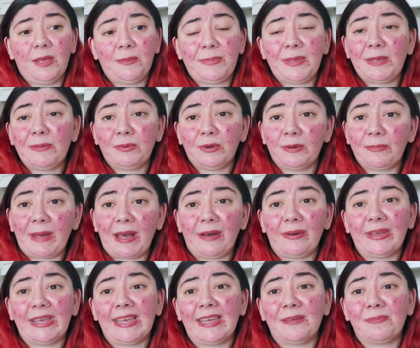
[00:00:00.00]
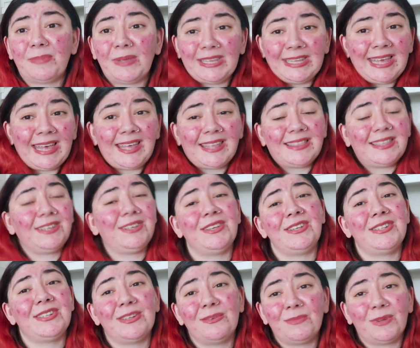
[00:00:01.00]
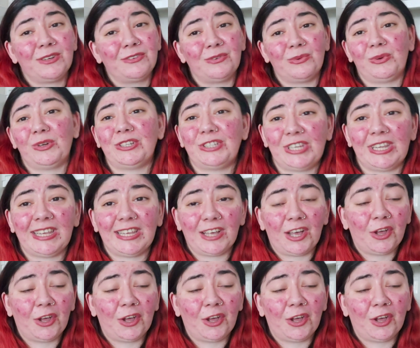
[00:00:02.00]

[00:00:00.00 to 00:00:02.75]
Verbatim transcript: people about it. But yeah, thank you so much for watching.